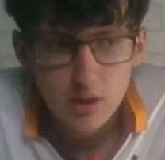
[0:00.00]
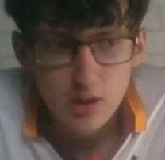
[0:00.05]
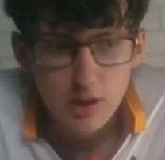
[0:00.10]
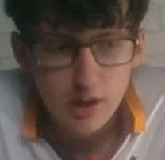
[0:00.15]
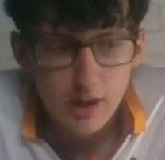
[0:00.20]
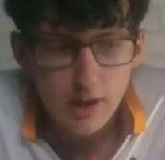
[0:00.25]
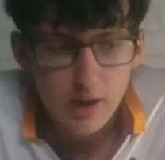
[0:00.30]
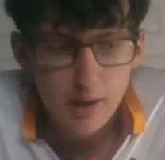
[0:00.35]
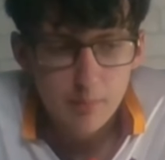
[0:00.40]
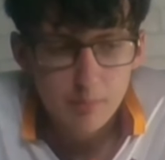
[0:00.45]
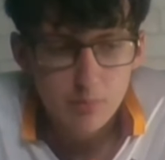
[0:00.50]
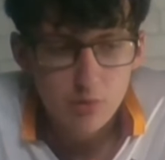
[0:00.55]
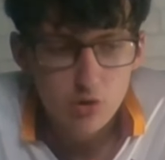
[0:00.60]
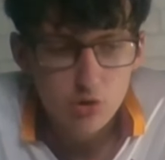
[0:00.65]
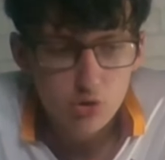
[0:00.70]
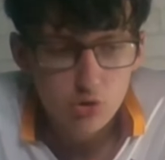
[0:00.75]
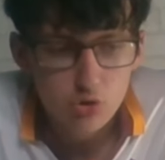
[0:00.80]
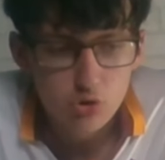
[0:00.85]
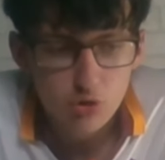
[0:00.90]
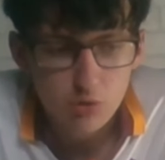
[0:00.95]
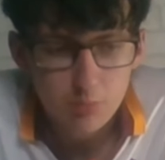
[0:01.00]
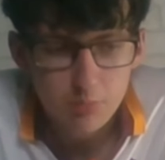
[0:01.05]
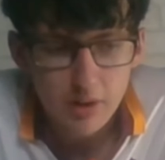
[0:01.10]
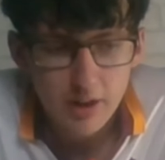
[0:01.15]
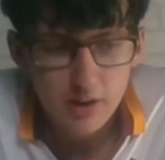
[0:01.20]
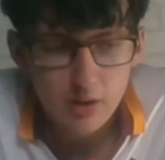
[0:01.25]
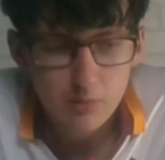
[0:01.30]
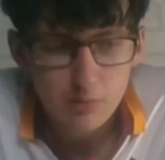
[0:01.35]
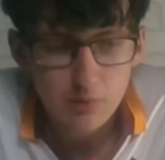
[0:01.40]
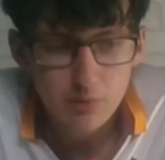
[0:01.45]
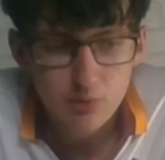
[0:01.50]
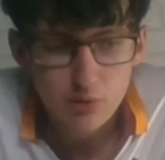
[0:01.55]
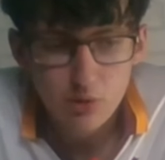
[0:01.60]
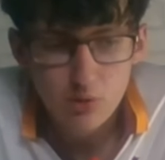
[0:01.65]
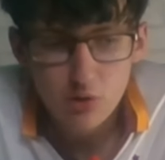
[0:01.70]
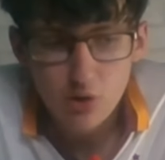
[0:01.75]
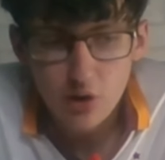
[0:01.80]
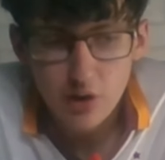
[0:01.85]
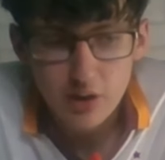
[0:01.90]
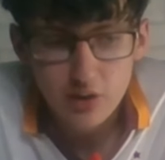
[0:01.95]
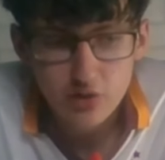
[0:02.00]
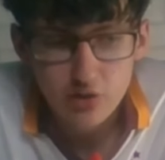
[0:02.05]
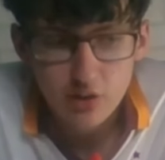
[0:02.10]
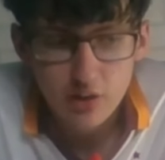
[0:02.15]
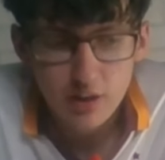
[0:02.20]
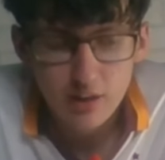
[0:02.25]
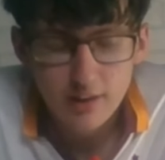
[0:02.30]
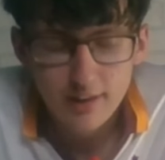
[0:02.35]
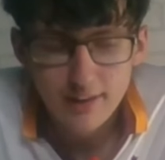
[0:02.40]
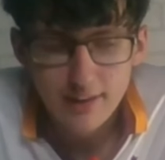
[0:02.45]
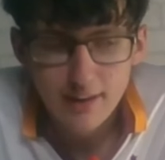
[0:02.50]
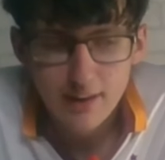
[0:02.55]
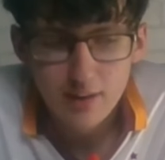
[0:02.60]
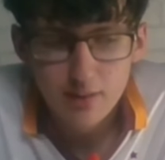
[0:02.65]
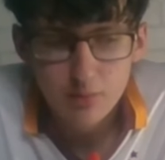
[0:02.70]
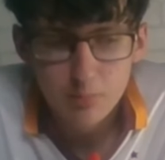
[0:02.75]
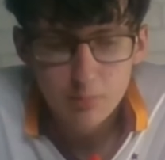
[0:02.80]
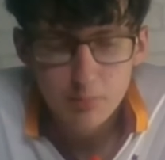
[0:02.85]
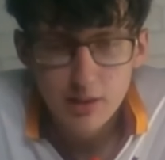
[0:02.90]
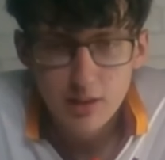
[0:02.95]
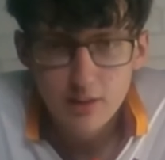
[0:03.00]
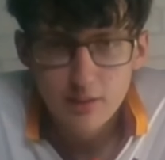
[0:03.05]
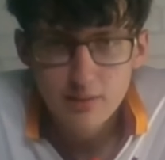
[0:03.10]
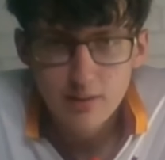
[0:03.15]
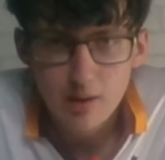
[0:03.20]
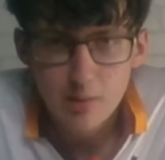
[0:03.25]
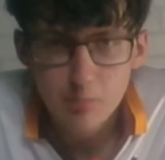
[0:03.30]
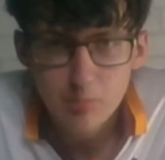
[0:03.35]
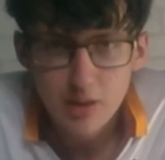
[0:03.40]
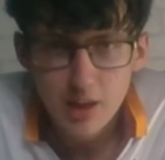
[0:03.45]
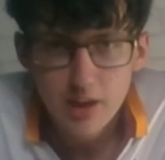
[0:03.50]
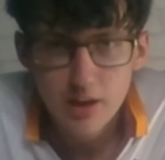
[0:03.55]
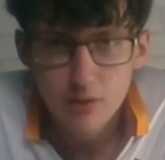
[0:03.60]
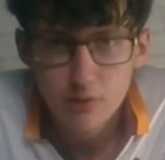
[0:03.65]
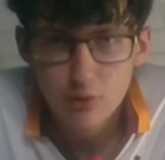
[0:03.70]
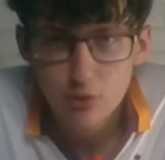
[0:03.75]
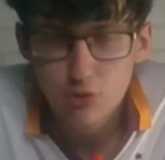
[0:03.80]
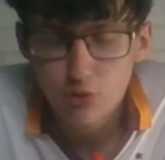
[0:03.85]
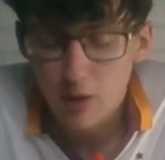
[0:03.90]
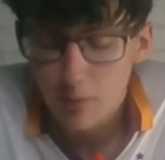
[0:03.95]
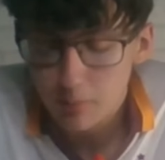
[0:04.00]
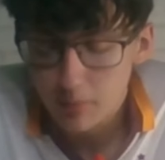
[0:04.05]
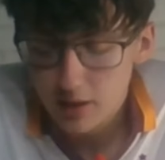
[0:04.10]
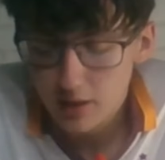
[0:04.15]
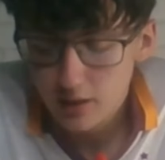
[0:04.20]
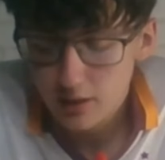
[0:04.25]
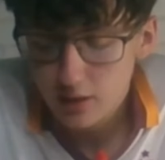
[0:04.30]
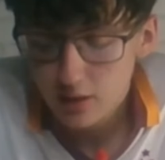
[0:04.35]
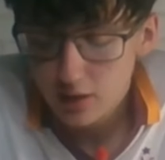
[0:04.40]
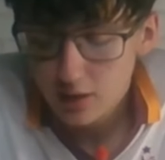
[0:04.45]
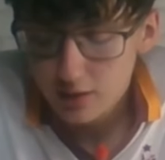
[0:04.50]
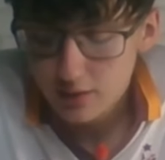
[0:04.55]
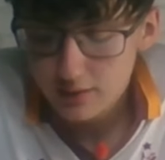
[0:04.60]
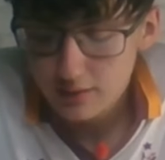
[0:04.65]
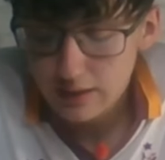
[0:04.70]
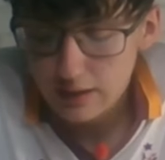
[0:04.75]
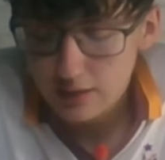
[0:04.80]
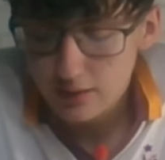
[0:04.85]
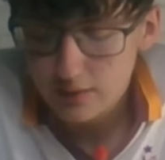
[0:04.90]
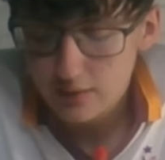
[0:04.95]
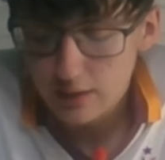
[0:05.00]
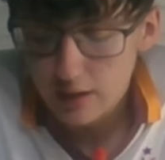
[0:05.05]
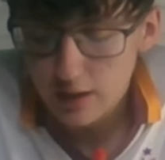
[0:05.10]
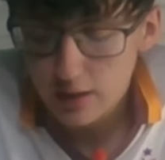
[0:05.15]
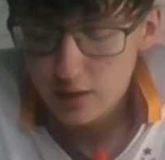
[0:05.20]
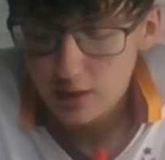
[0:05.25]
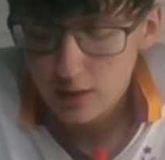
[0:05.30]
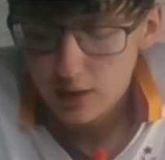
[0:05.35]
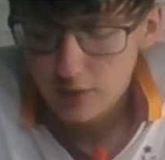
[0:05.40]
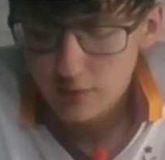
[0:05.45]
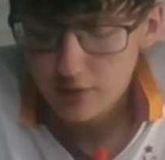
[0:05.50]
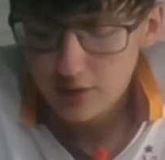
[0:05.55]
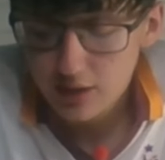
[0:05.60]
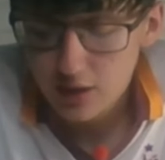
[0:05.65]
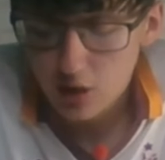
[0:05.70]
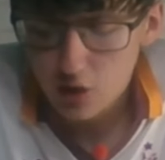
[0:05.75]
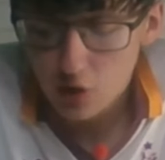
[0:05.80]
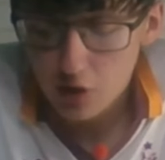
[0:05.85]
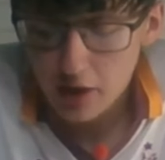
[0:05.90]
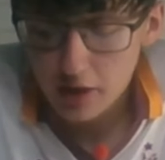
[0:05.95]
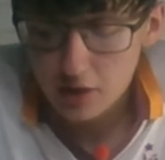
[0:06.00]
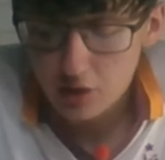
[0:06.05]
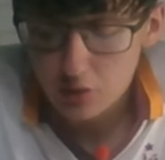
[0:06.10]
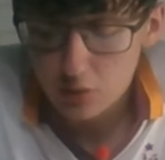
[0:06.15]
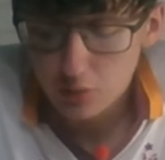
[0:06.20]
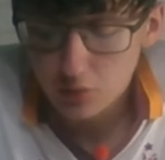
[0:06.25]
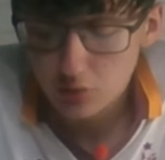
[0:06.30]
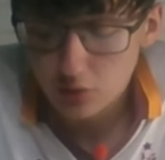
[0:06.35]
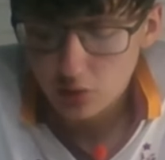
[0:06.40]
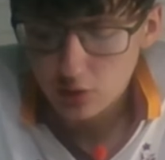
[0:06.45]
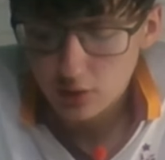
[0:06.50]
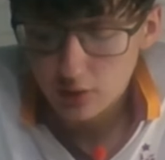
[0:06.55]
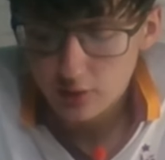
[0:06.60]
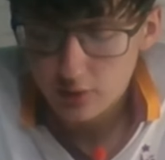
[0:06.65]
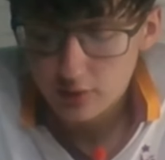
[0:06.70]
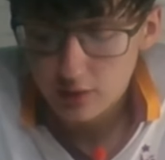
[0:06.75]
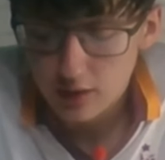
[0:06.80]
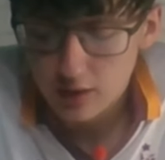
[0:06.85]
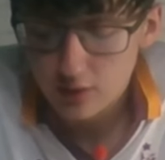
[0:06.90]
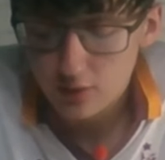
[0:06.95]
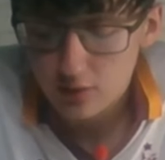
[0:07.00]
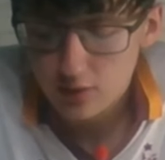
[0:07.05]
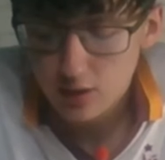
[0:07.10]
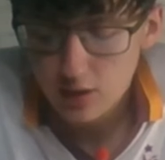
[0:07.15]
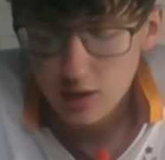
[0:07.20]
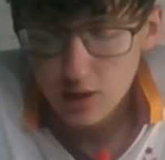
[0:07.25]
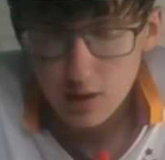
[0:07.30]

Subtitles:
and a good young player coming through got injured, and he hasn't been the same player for Tranmere since then. I think he got 8 goals though this season.